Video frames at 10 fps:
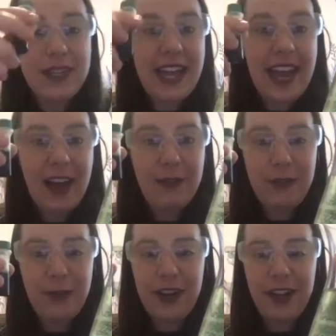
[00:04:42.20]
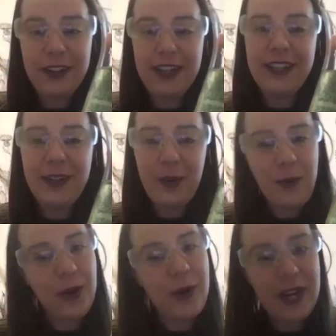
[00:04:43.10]
to have food coloring,
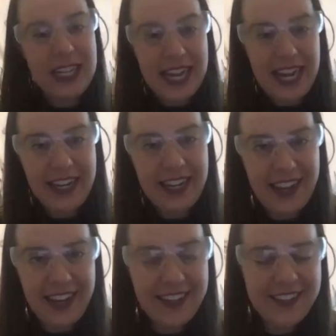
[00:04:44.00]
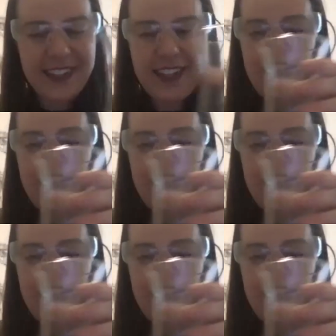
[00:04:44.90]
we're going to add it next.